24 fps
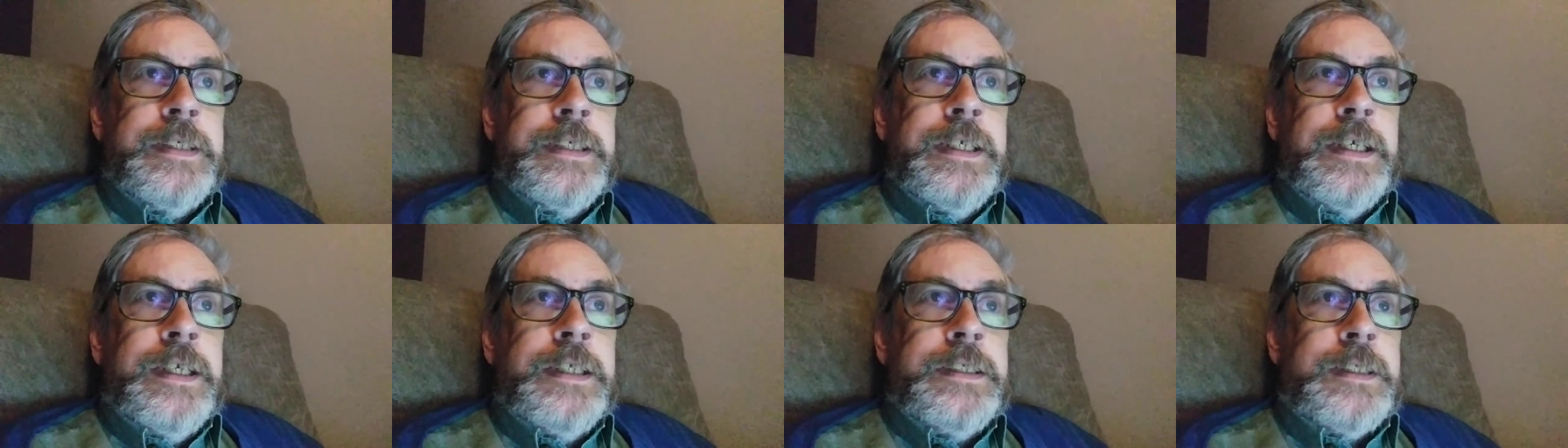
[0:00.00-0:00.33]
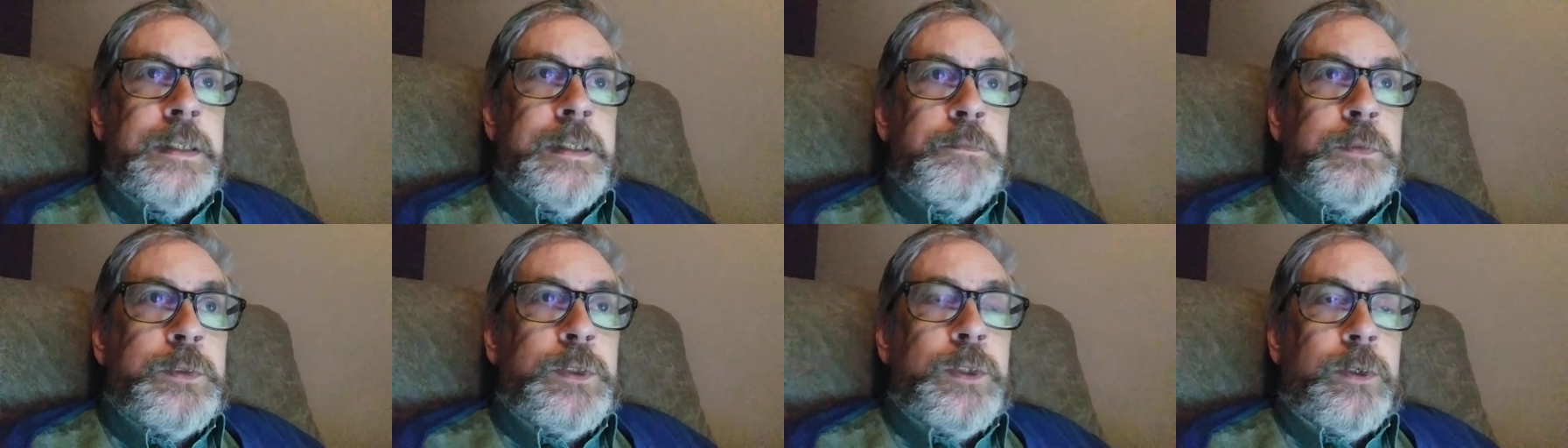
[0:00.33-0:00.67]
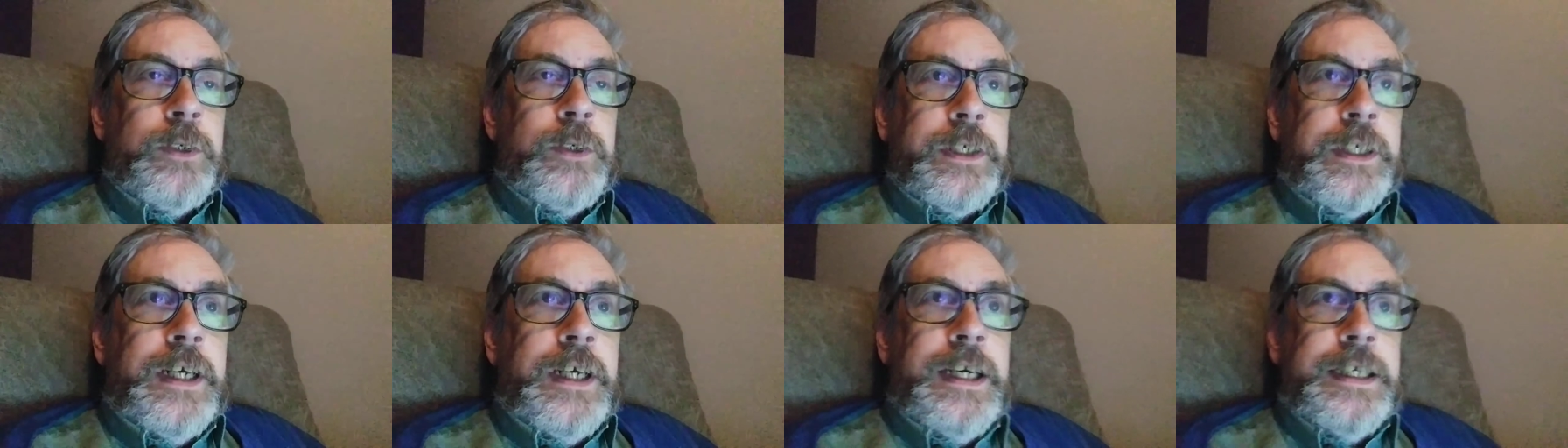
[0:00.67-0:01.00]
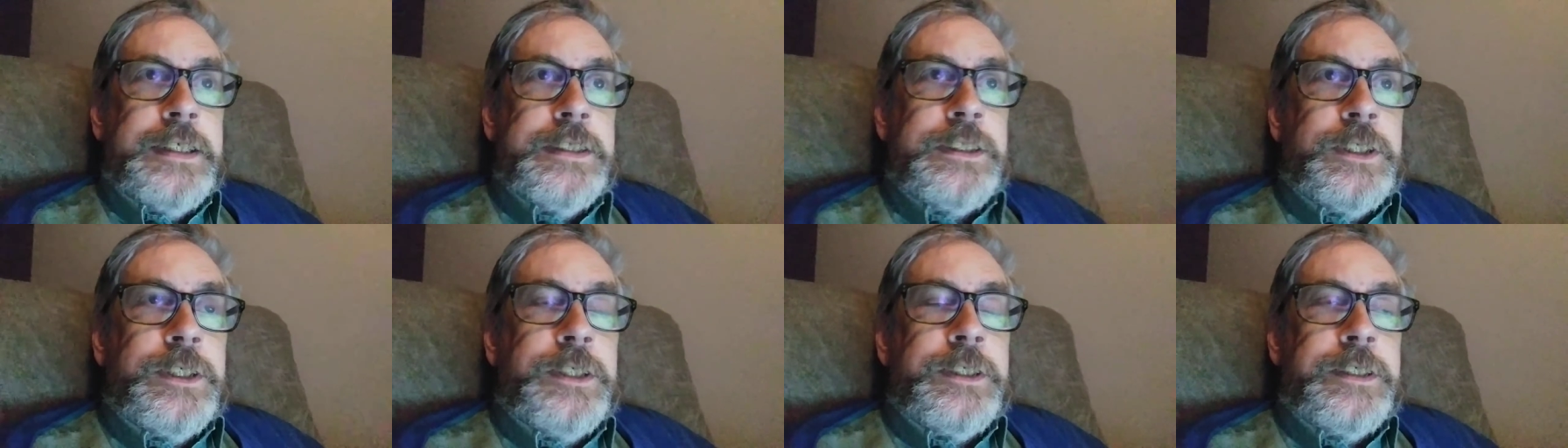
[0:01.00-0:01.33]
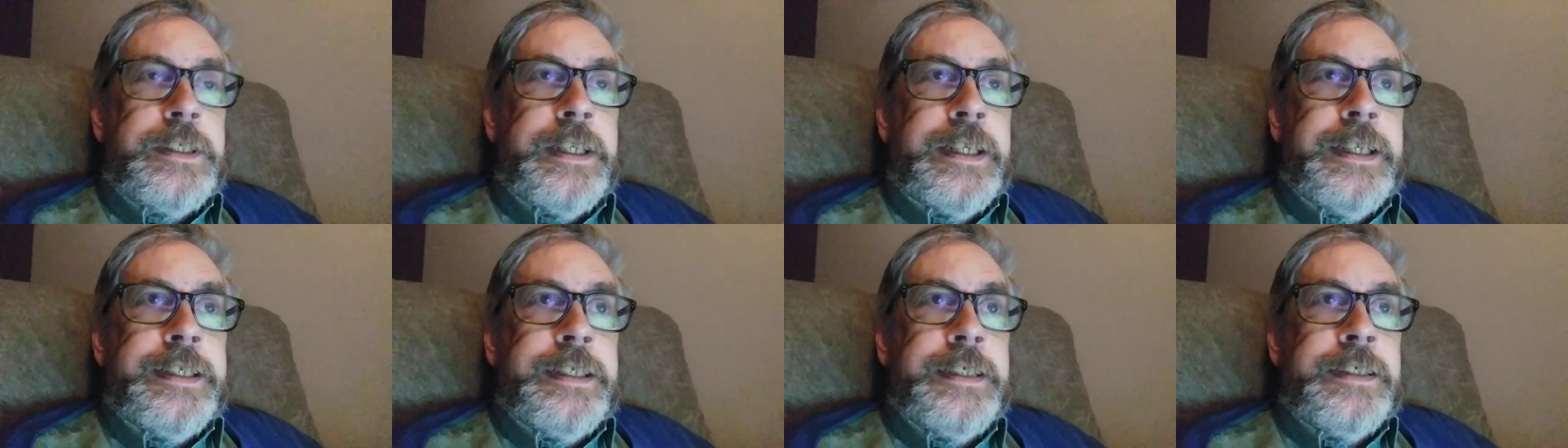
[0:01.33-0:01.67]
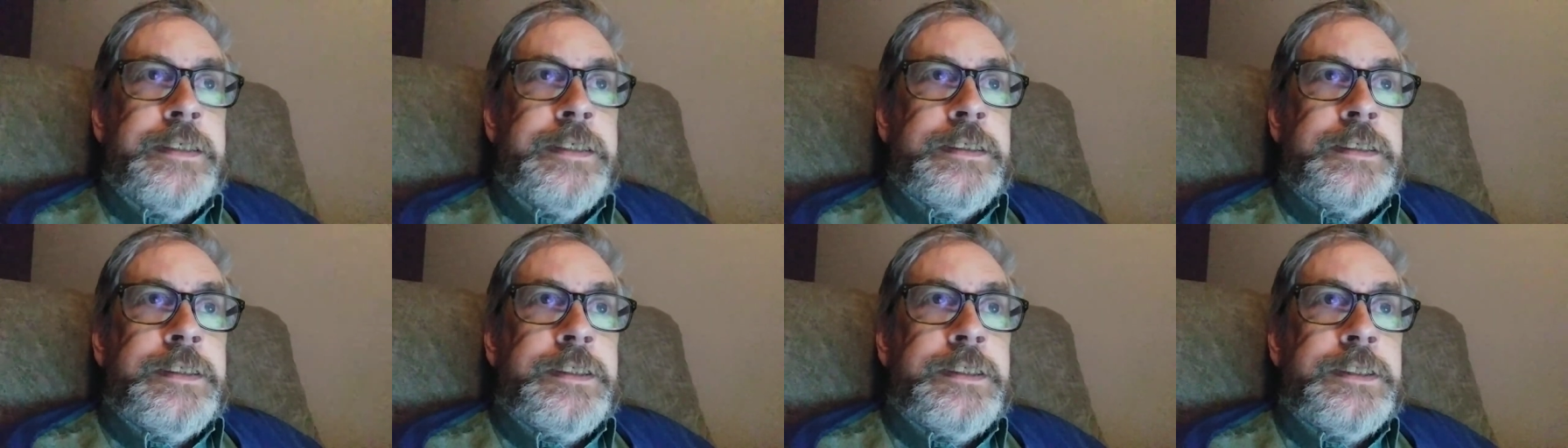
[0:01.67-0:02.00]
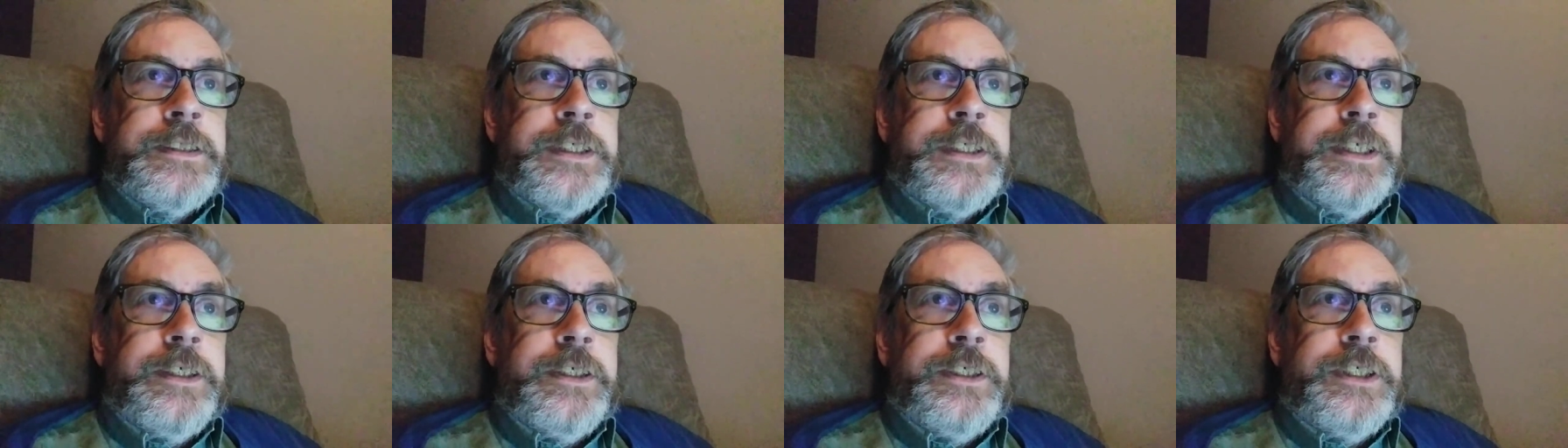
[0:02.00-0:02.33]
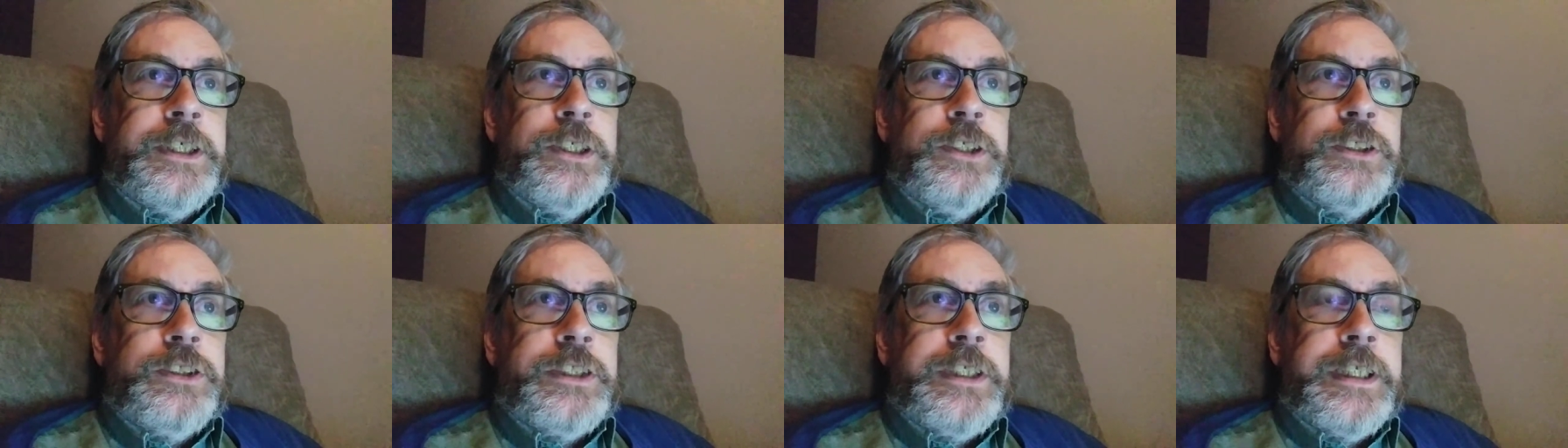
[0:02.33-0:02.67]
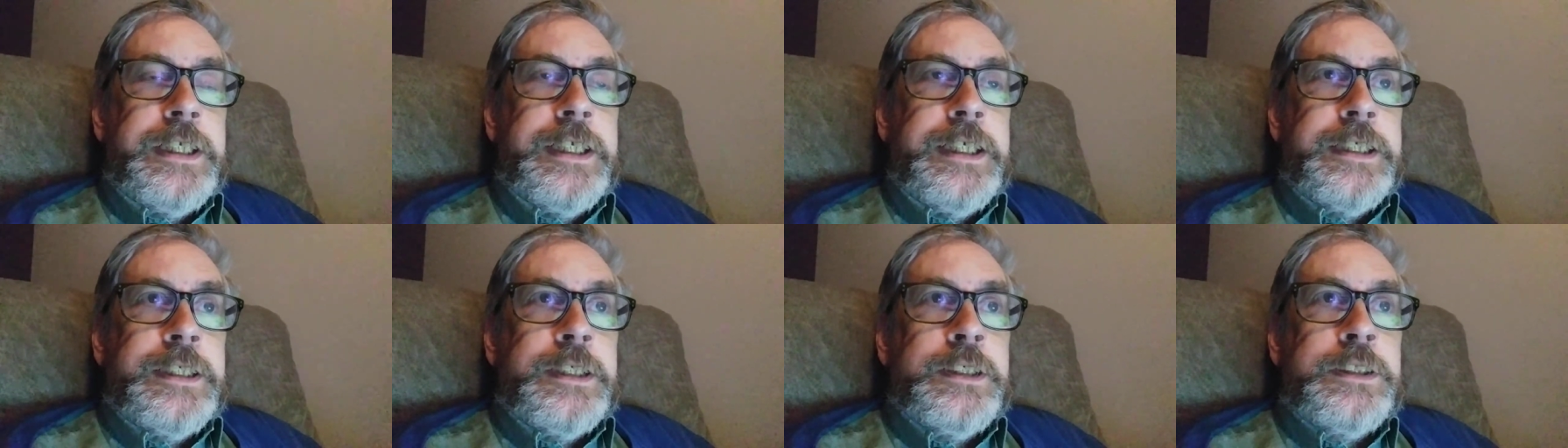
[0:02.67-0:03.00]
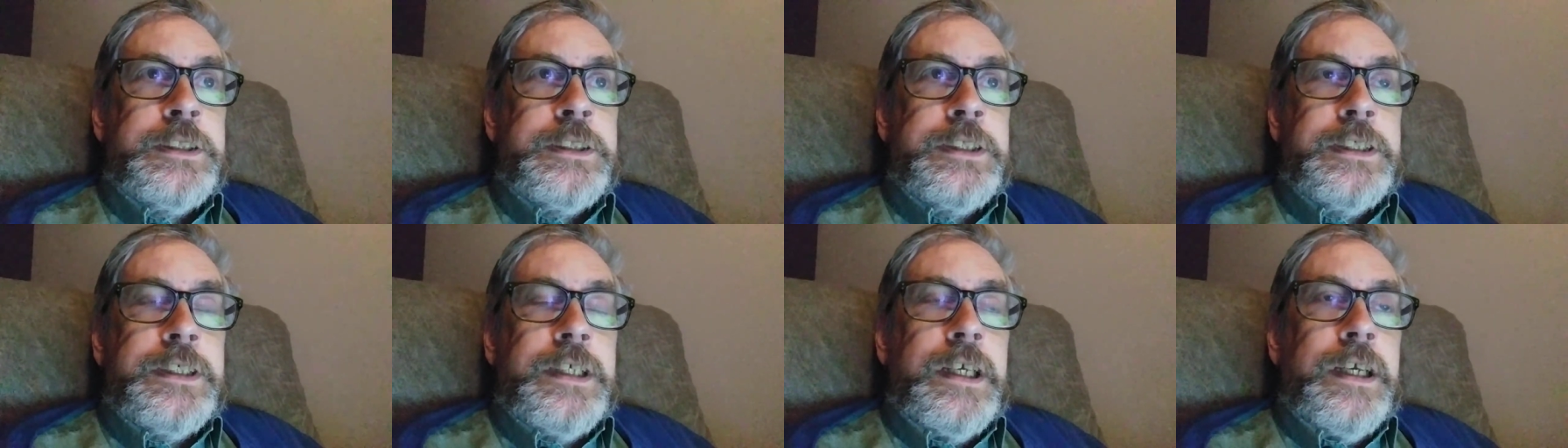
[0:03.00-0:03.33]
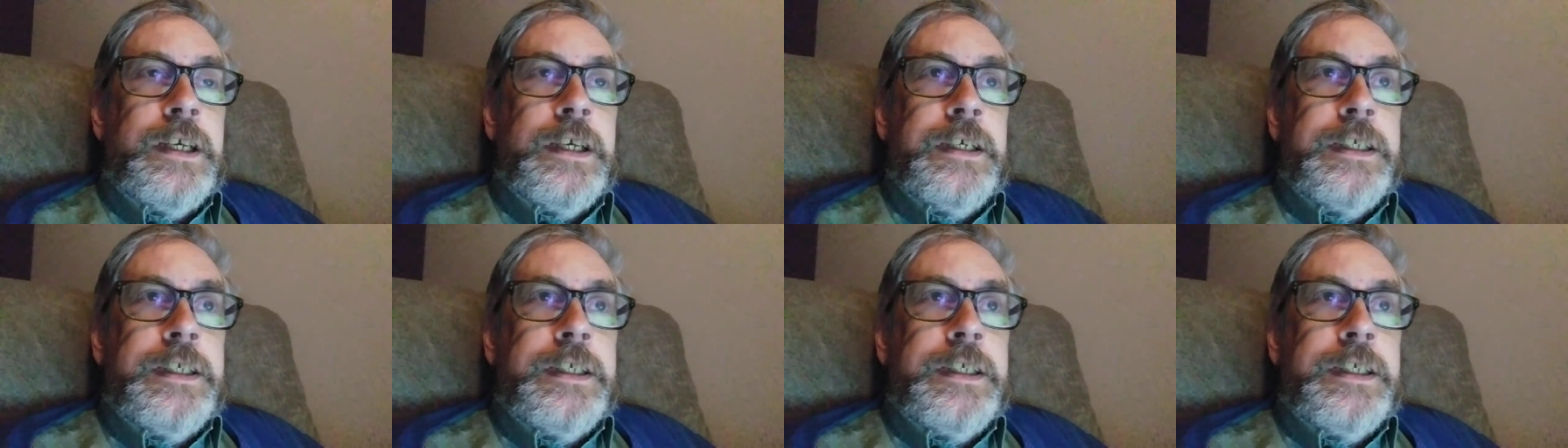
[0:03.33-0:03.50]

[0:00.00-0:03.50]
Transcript: some sort of concert and is introduced as